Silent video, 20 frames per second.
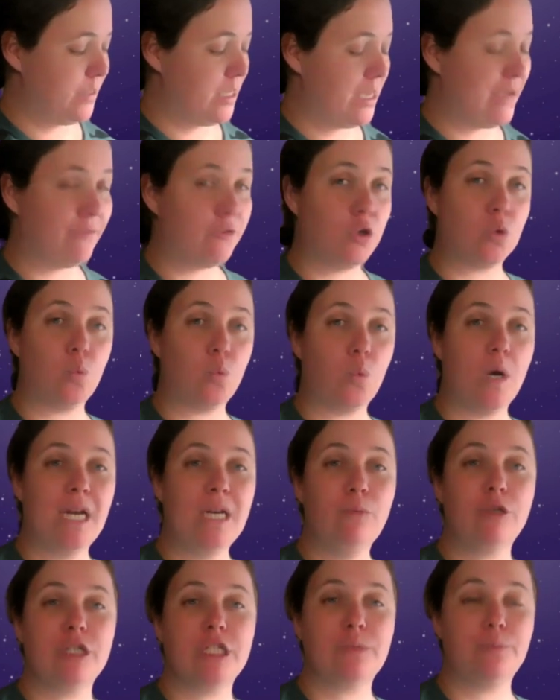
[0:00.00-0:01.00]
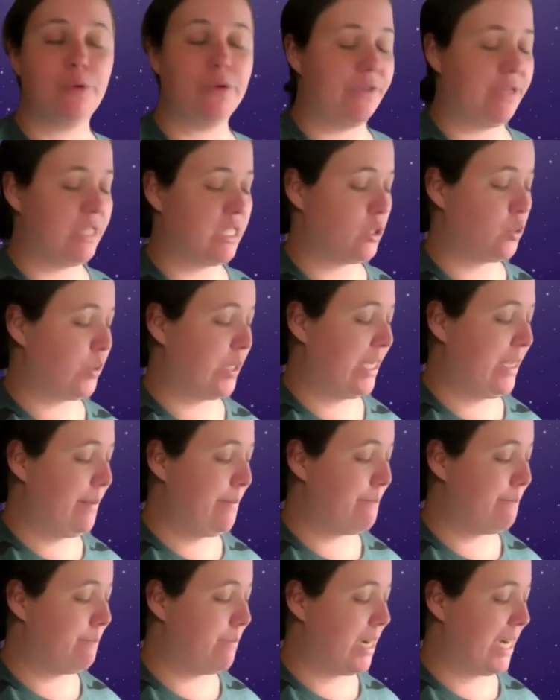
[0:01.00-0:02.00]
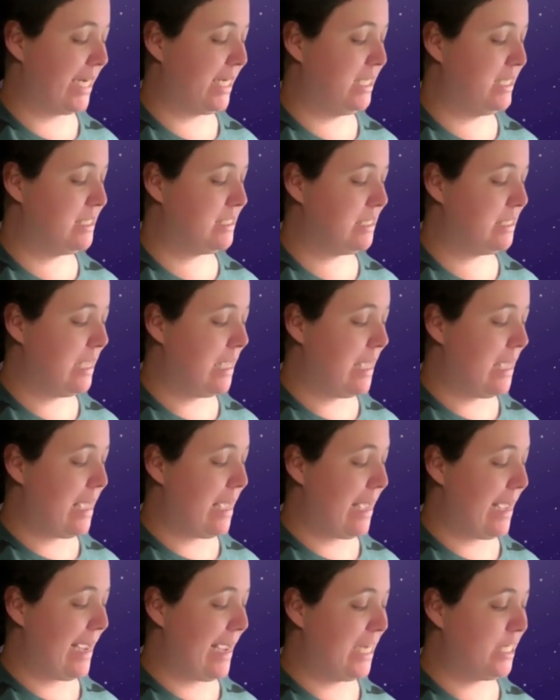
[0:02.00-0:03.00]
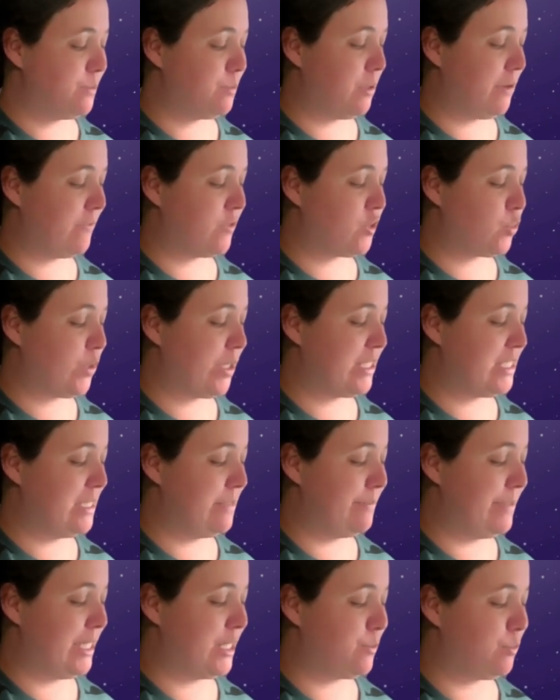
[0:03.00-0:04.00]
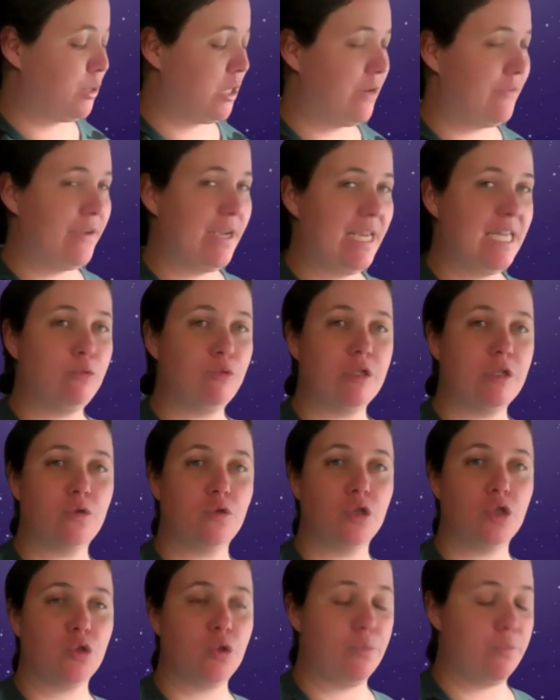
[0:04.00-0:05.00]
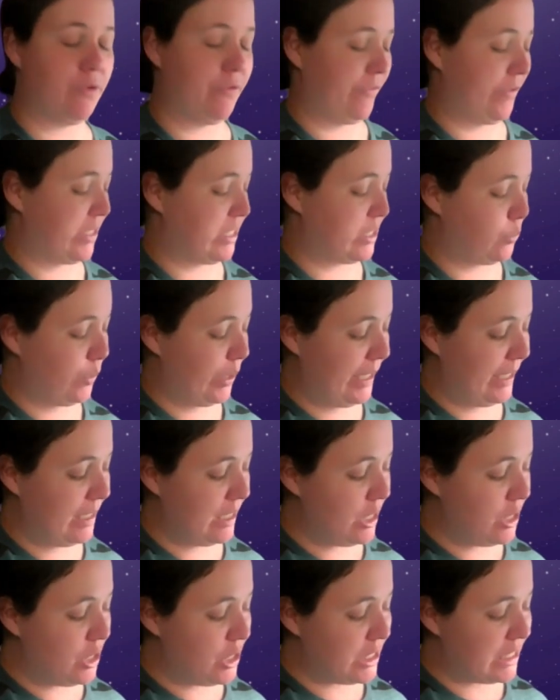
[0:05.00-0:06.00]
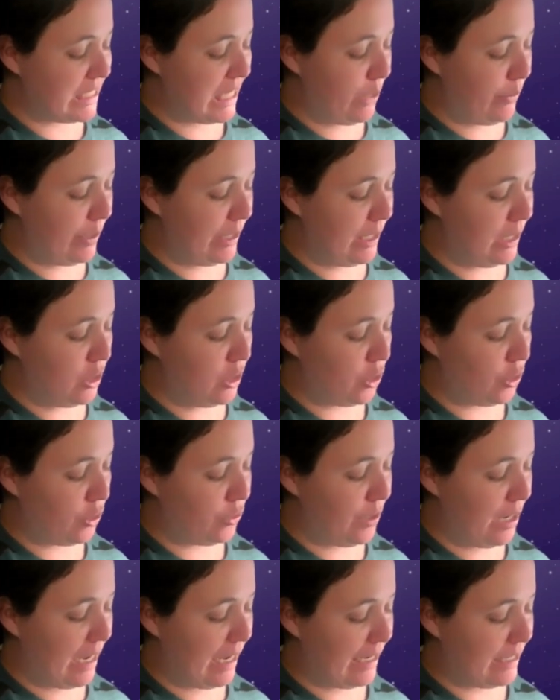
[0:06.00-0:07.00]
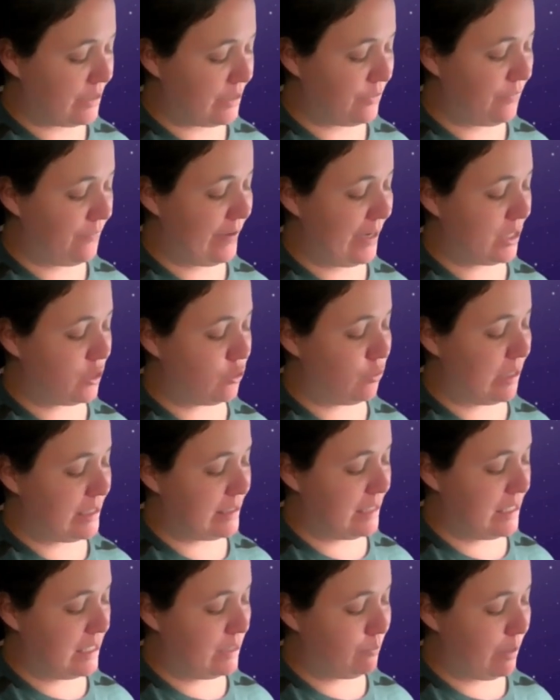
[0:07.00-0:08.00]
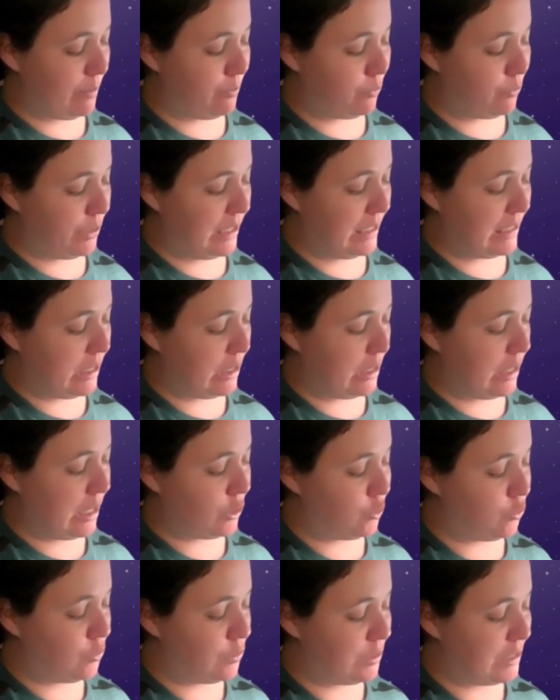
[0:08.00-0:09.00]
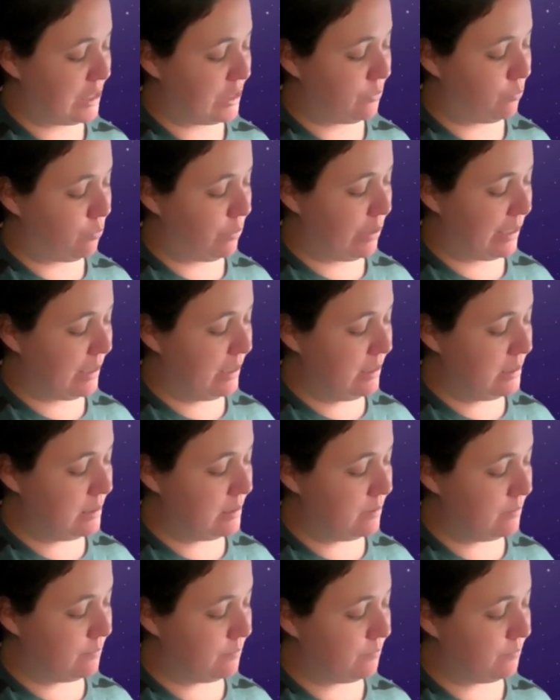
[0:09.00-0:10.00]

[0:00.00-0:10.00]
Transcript: I've got 1, which is a perfect square, minus a to the power of 20, b to the power of 8, which is also a perfect square. So now we can go and factorize this by putting down our 2 sets of brackets.